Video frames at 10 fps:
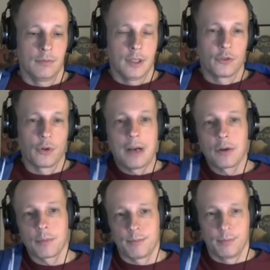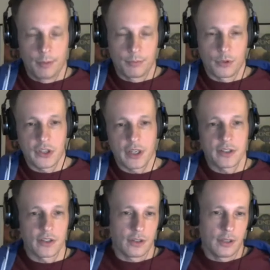you know, throughout a
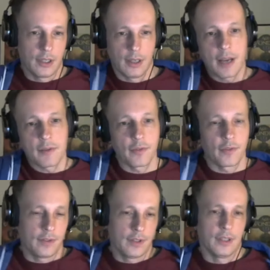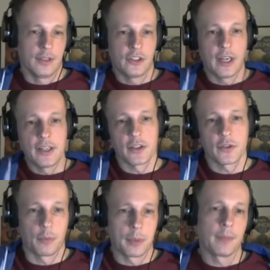project's life changes
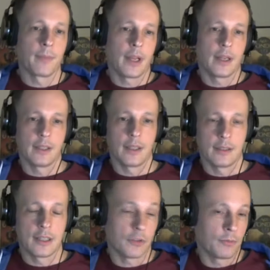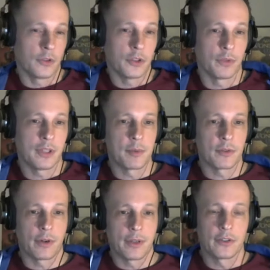for me, and that's also what keeps
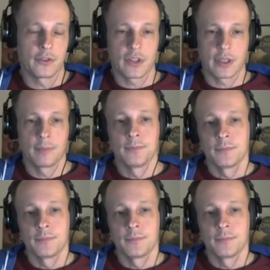it very interesting.